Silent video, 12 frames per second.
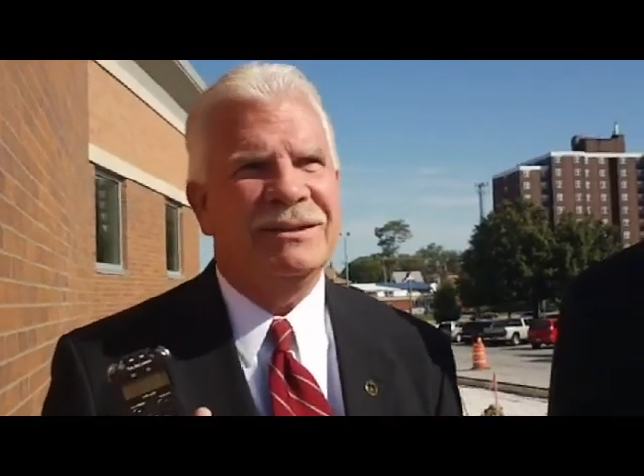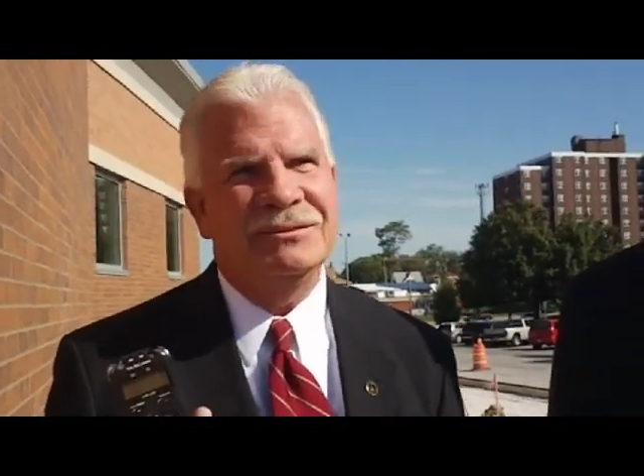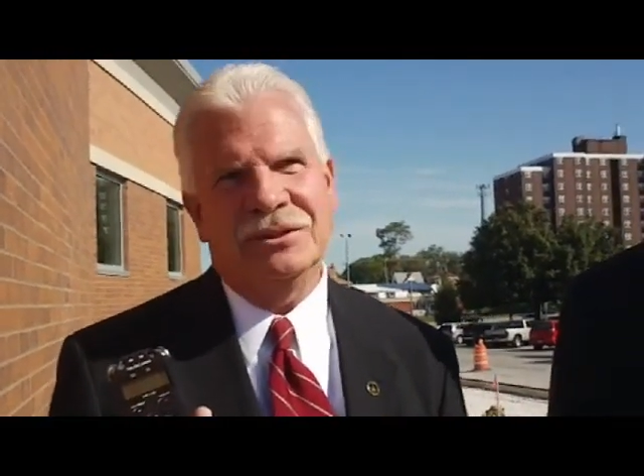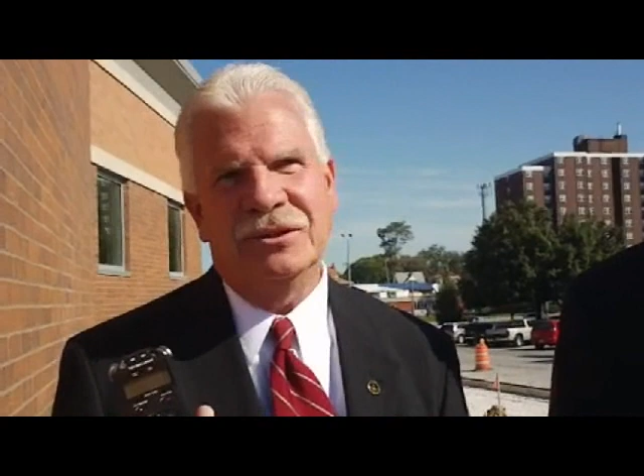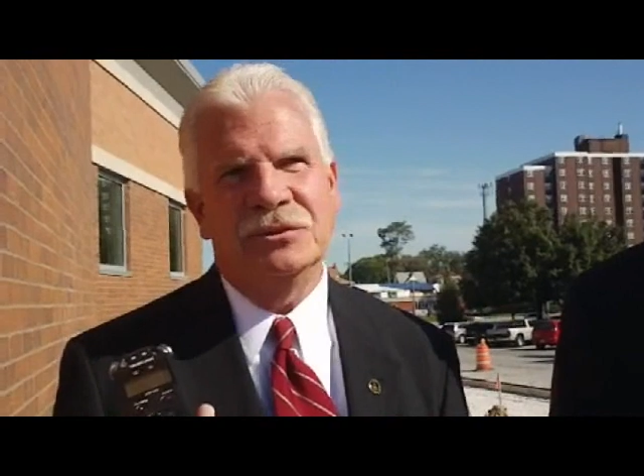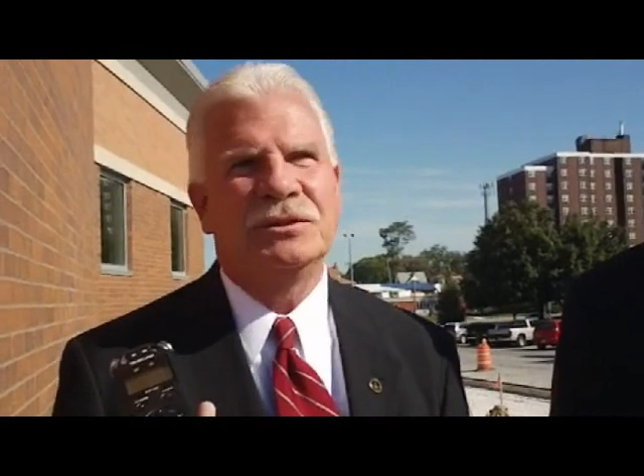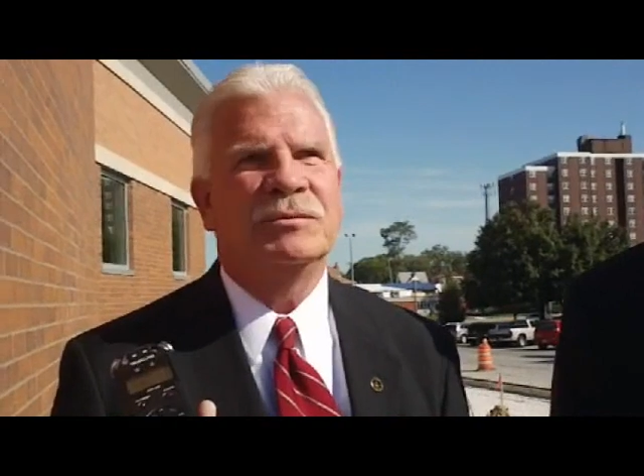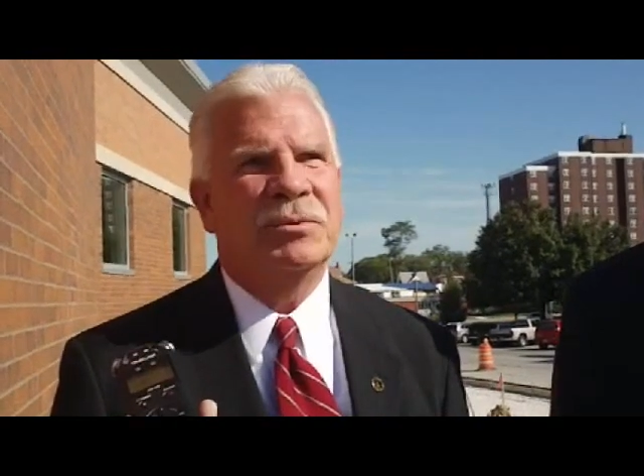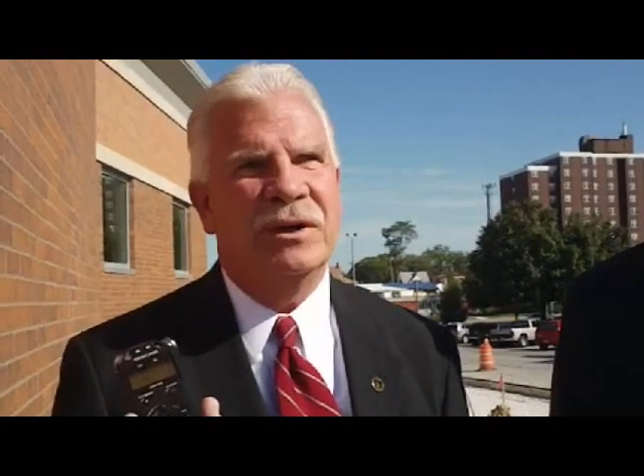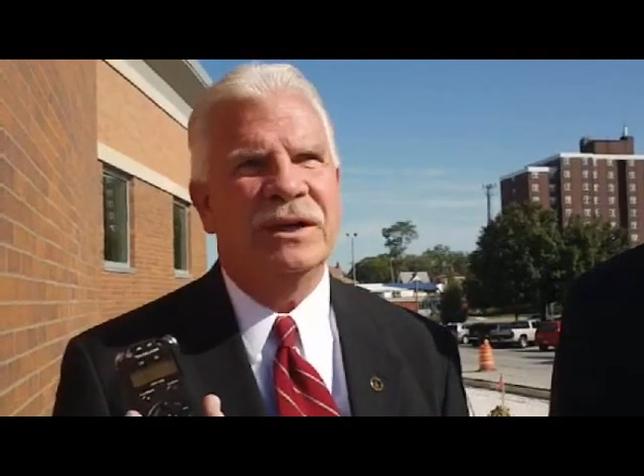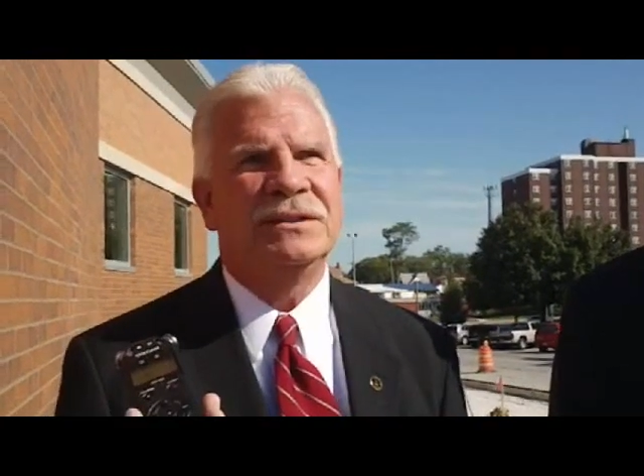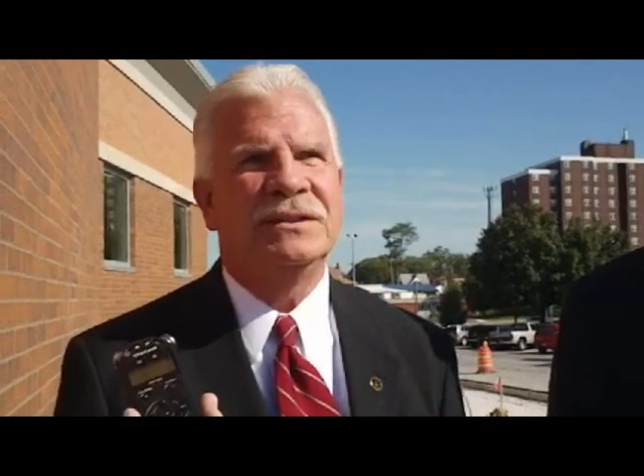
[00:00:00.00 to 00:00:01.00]
I was a little
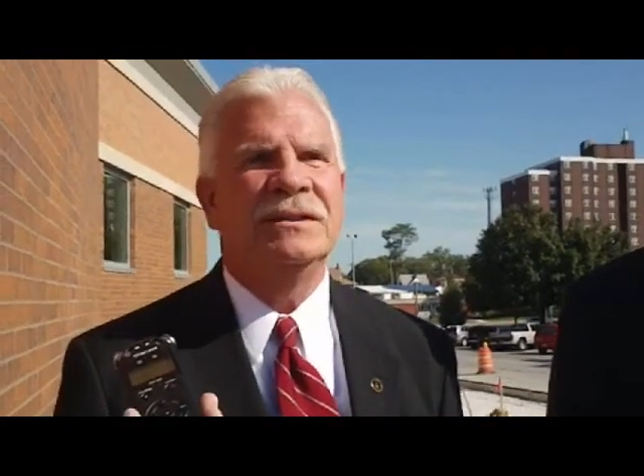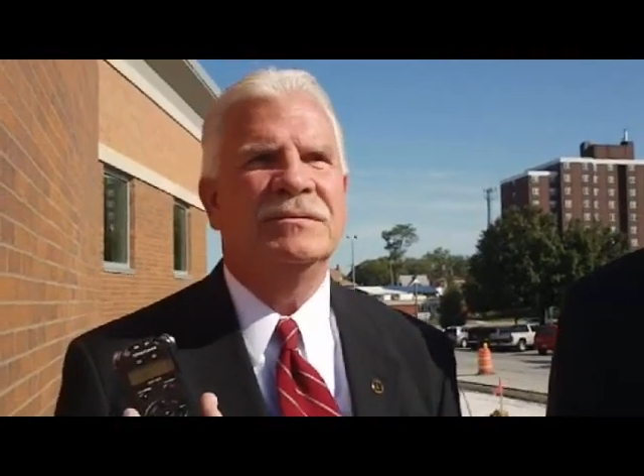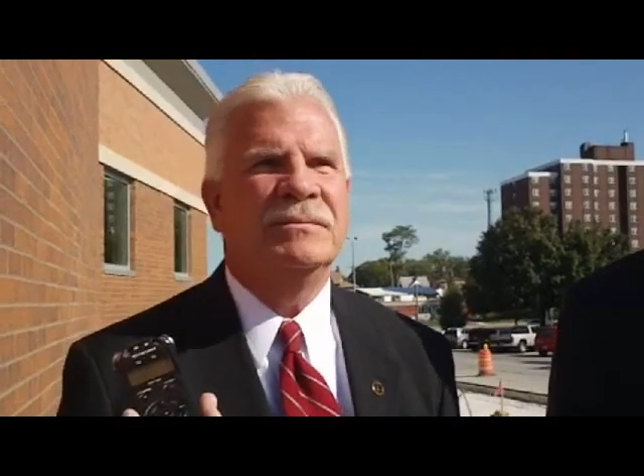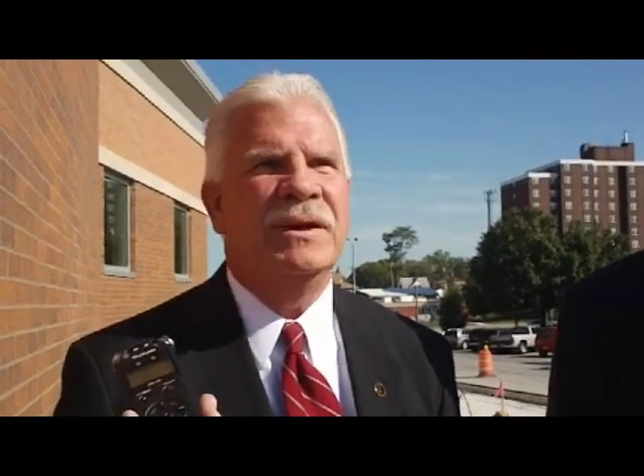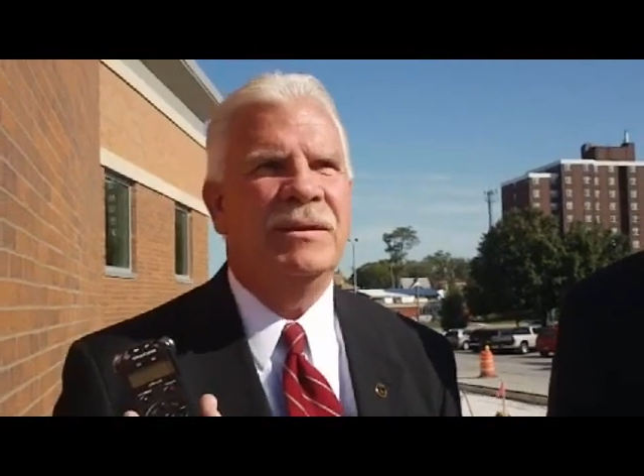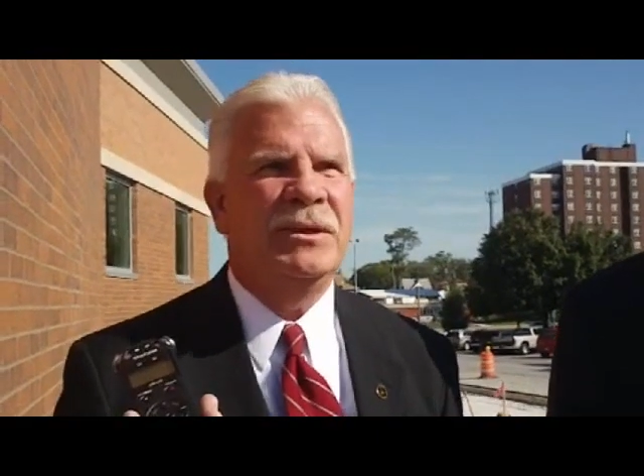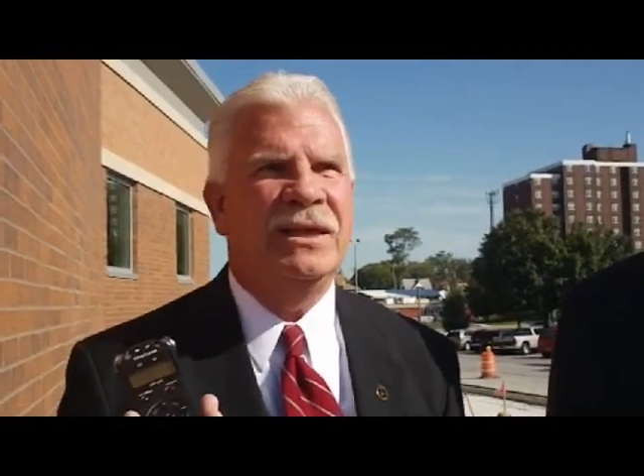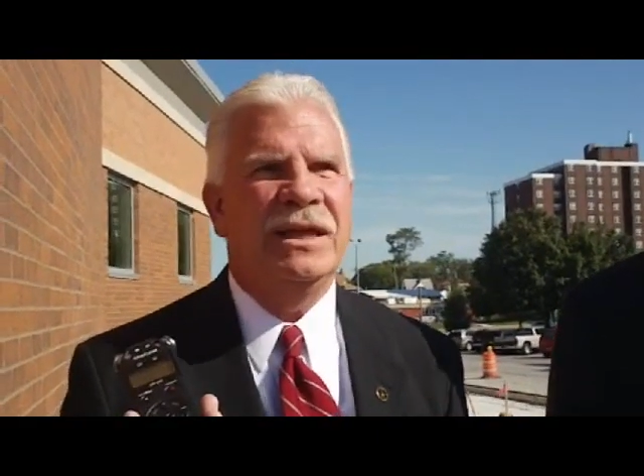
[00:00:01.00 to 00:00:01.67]
surprised that maybe